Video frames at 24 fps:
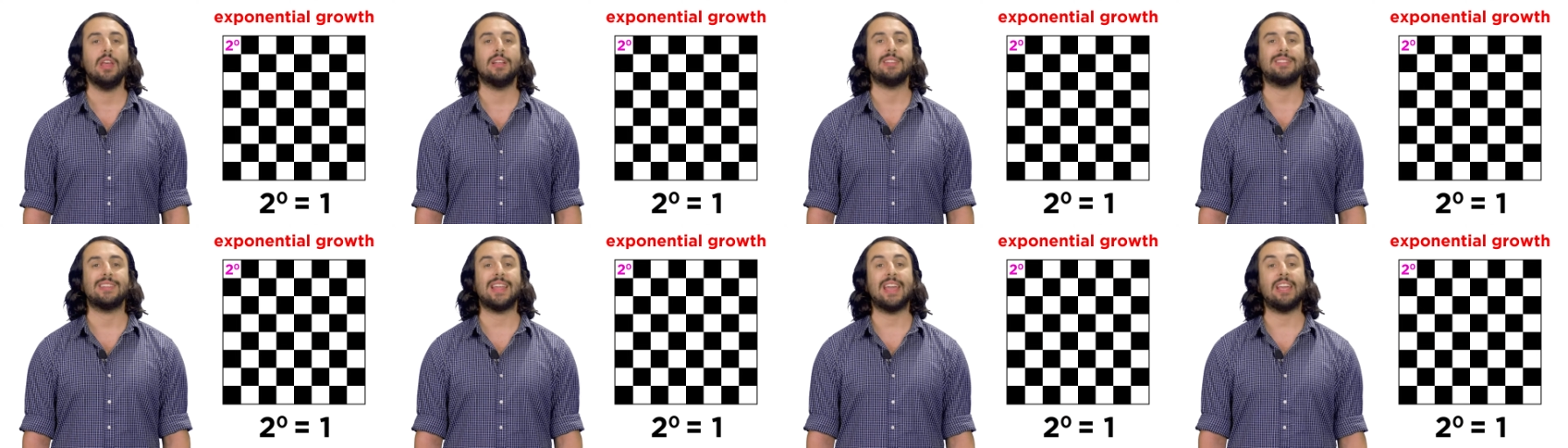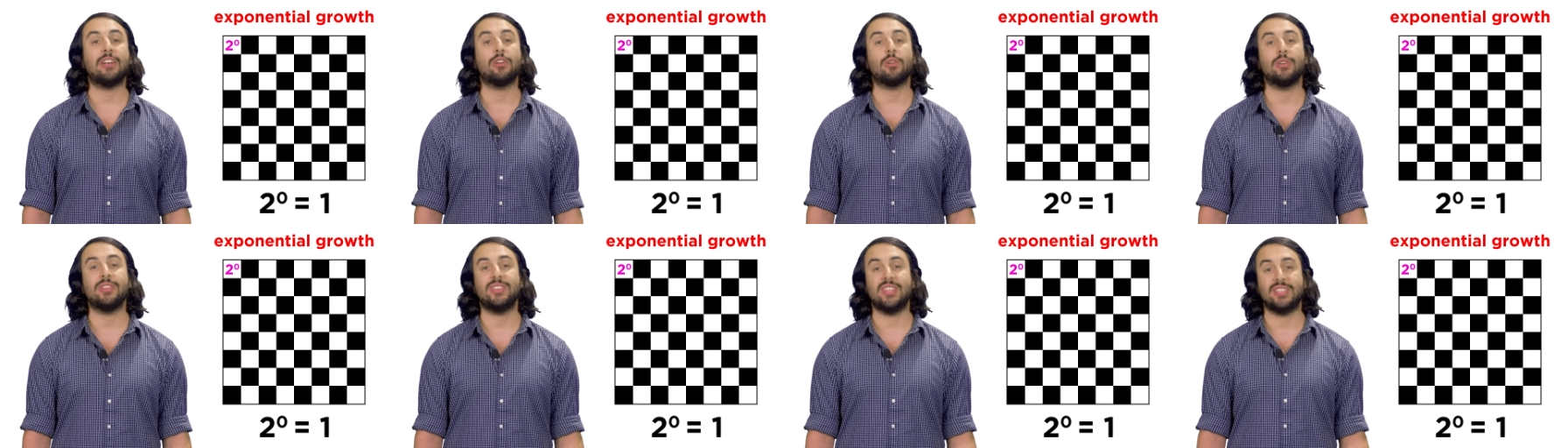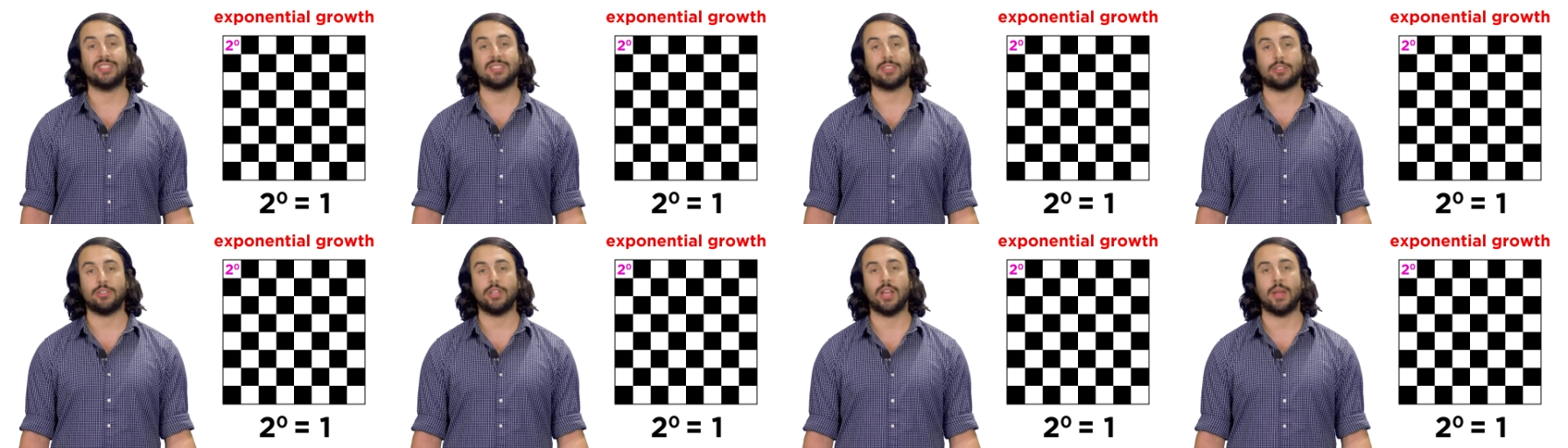Later in
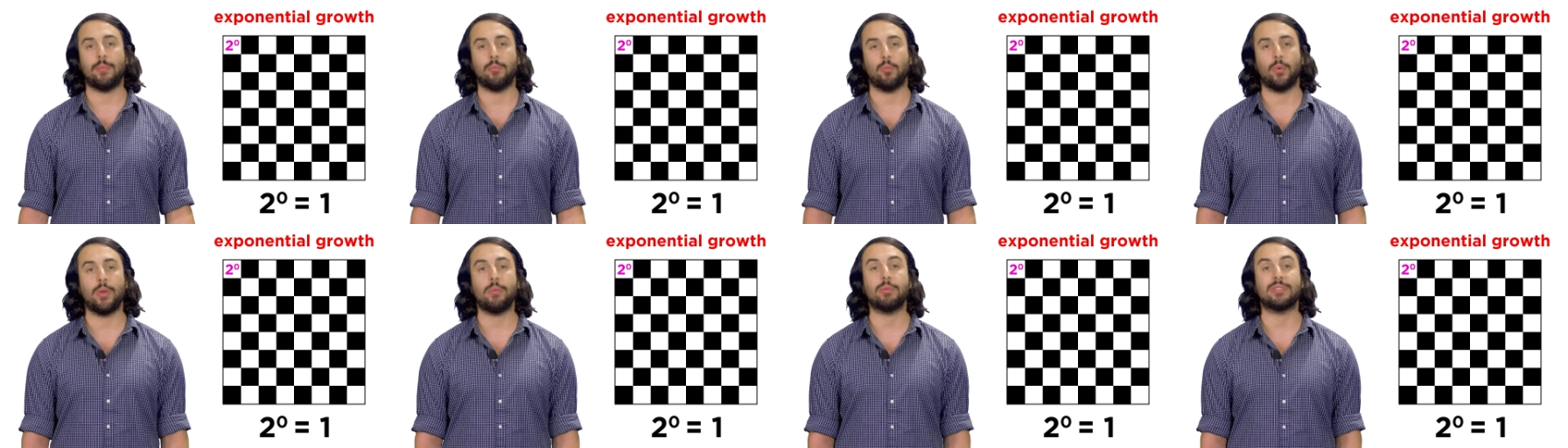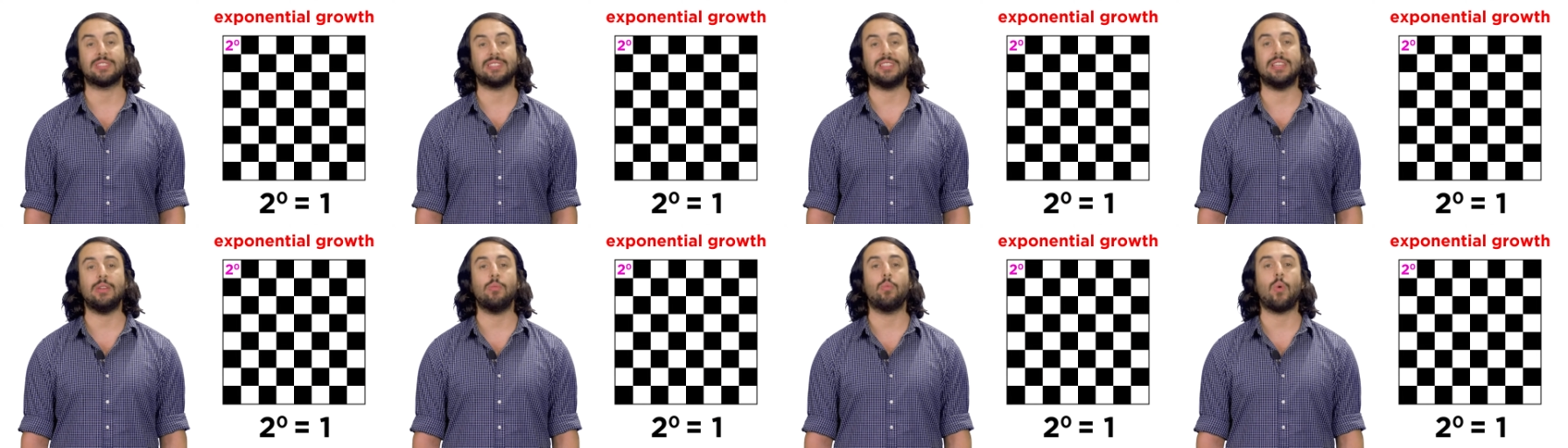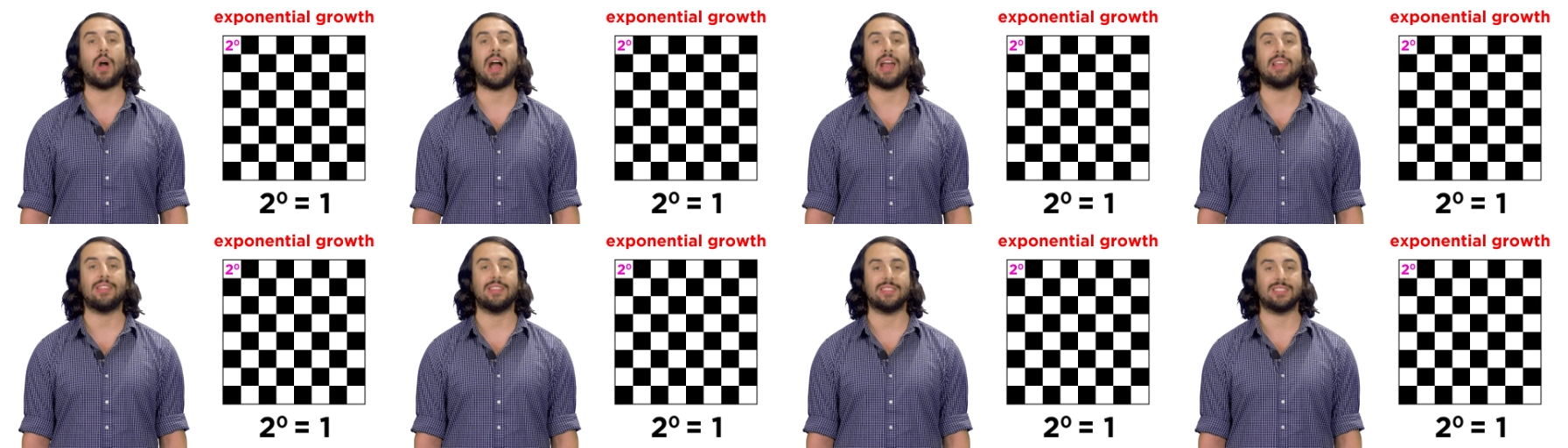this clip, we will see
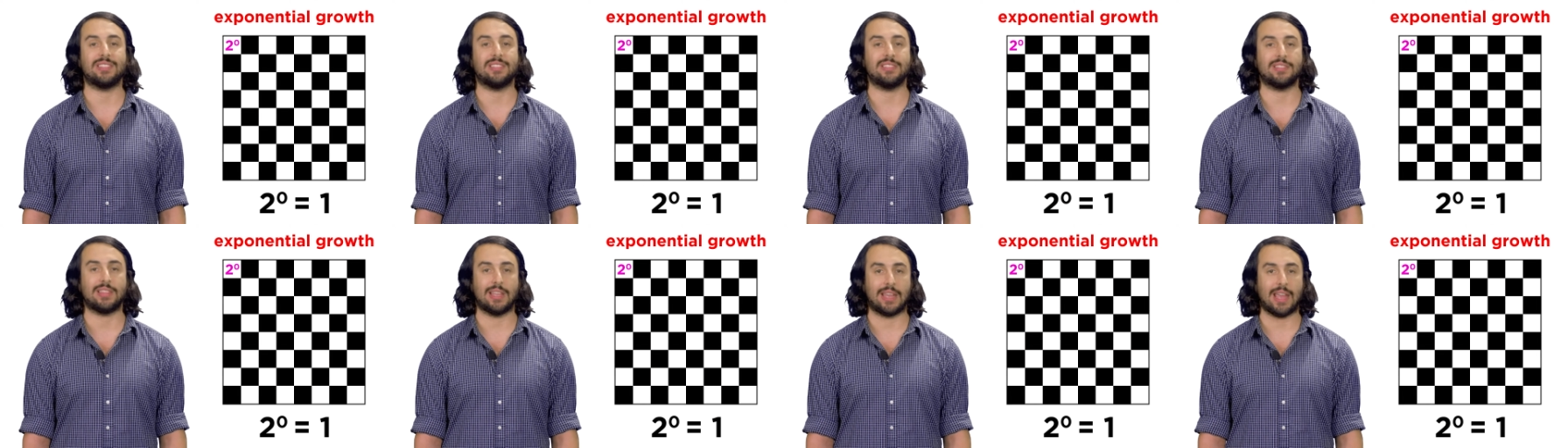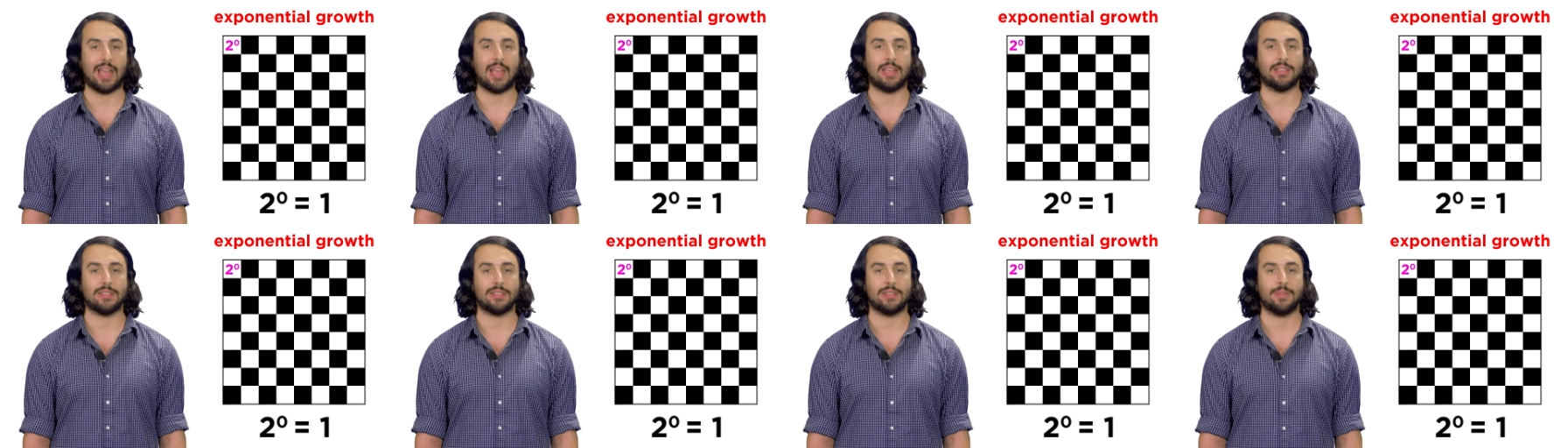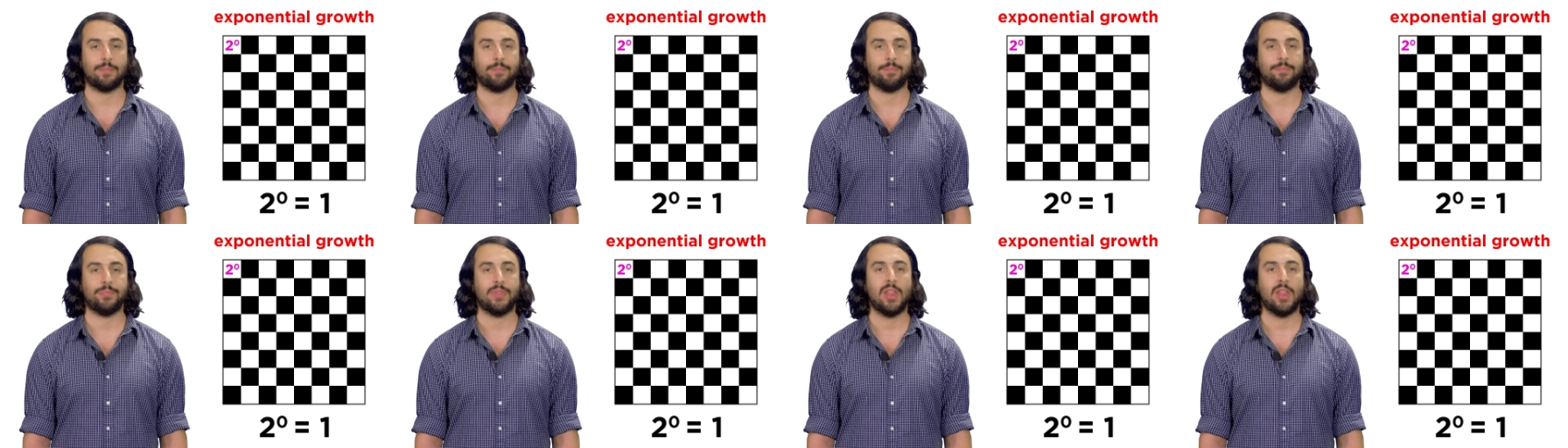why this is the case.